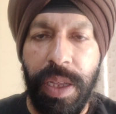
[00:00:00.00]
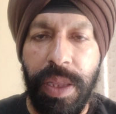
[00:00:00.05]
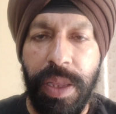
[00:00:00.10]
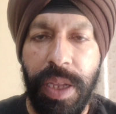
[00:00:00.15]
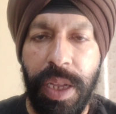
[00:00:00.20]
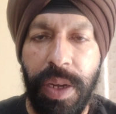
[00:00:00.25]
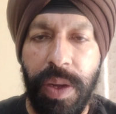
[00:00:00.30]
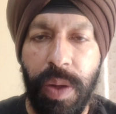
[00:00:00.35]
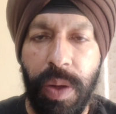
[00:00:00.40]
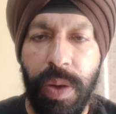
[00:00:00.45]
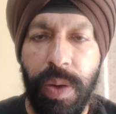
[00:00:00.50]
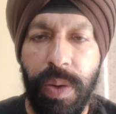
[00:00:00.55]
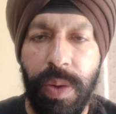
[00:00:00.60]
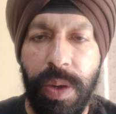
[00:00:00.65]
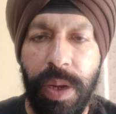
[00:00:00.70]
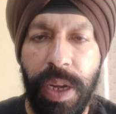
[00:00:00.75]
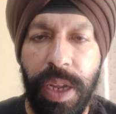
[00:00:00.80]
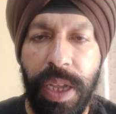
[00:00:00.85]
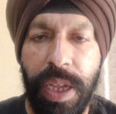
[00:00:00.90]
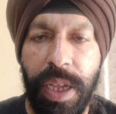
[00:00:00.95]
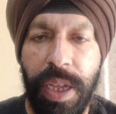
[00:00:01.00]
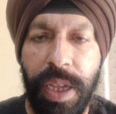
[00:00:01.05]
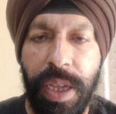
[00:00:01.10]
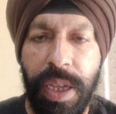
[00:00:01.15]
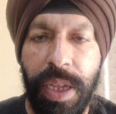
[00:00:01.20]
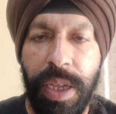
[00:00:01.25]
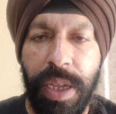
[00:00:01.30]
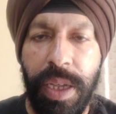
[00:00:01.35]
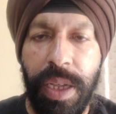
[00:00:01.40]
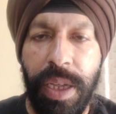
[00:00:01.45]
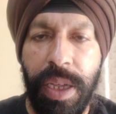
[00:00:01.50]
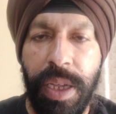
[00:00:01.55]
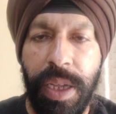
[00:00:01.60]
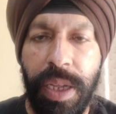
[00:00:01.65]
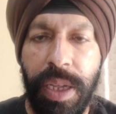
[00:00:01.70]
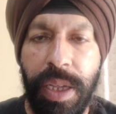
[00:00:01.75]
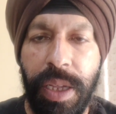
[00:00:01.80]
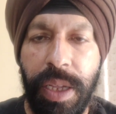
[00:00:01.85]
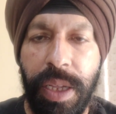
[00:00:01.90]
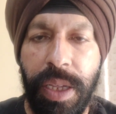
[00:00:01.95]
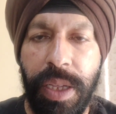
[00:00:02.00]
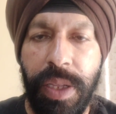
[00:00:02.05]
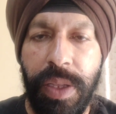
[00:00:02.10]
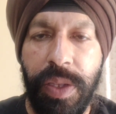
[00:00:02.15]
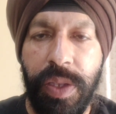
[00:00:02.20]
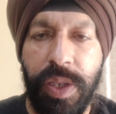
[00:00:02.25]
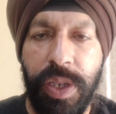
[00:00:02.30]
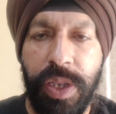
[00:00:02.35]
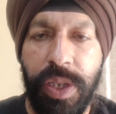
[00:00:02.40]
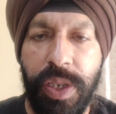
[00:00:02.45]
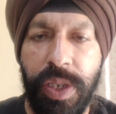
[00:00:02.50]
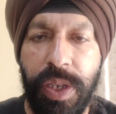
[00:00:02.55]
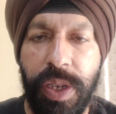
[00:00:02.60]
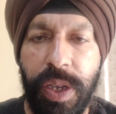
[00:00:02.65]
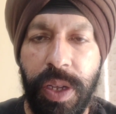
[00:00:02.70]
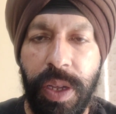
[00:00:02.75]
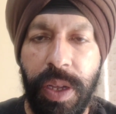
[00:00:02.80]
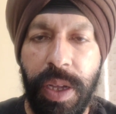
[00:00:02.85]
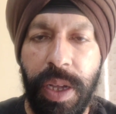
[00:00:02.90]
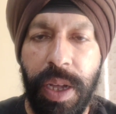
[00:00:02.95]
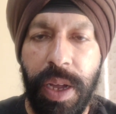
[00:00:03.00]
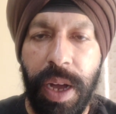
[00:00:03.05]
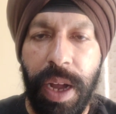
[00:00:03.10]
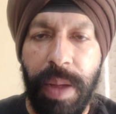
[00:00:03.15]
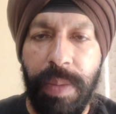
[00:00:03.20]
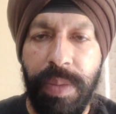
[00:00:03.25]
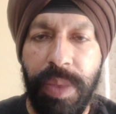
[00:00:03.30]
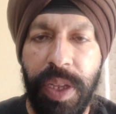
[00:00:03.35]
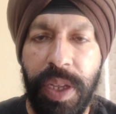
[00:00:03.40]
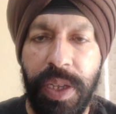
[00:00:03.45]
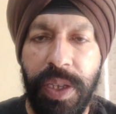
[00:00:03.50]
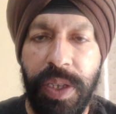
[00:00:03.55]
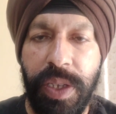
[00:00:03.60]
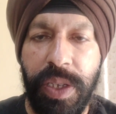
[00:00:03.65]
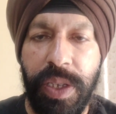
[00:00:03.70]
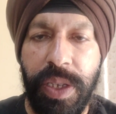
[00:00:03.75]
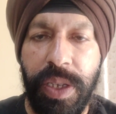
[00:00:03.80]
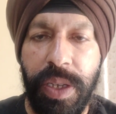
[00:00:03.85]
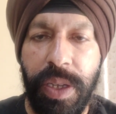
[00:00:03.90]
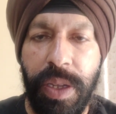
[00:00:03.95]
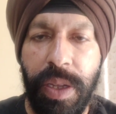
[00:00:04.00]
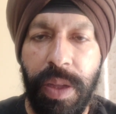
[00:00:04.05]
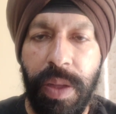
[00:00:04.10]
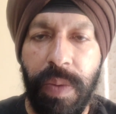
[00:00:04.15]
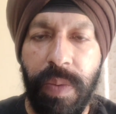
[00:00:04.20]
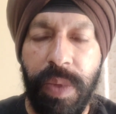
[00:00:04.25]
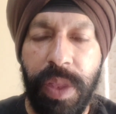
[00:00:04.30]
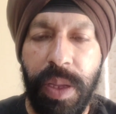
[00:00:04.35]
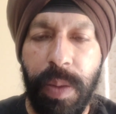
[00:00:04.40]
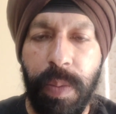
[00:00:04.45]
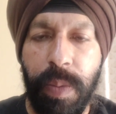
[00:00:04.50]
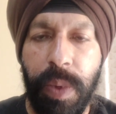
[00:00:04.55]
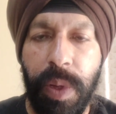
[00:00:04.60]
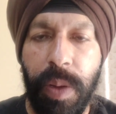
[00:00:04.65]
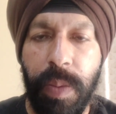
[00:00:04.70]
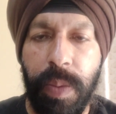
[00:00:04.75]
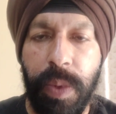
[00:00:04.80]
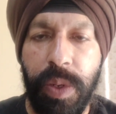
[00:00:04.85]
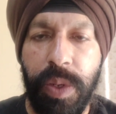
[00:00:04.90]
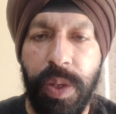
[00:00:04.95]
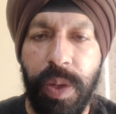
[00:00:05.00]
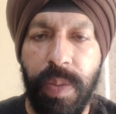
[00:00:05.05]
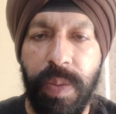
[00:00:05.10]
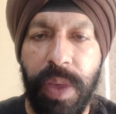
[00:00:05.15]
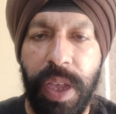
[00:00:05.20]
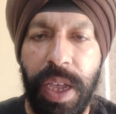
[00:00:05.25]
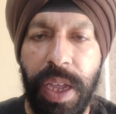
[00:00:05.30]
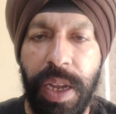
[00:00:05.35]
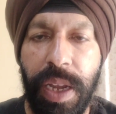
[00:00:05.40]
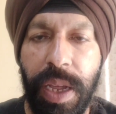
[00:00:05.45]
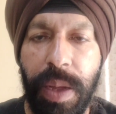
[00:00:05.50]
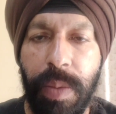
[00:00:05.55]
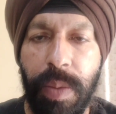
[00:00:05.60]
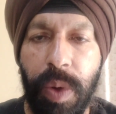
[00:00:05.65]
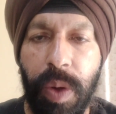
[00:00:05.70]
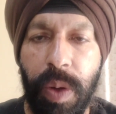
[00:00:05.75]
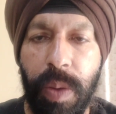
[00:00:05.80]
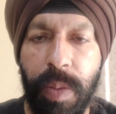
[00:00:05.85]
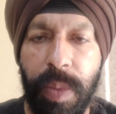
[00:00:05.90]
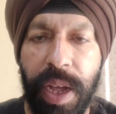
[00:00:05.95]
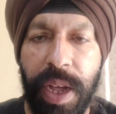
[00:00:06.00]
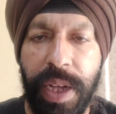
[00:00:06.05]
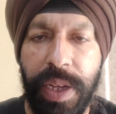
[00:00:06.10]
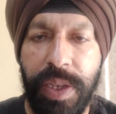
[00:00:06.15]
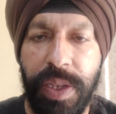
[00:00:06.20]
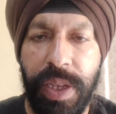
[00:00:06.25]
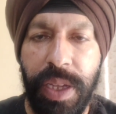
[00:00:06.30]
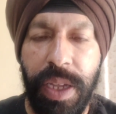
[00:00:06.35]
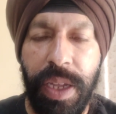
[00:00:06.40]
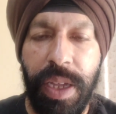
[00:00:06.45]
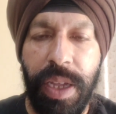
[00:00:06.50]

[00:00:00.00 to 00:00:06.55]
They not only just cram this with the purpose of gaining more marks,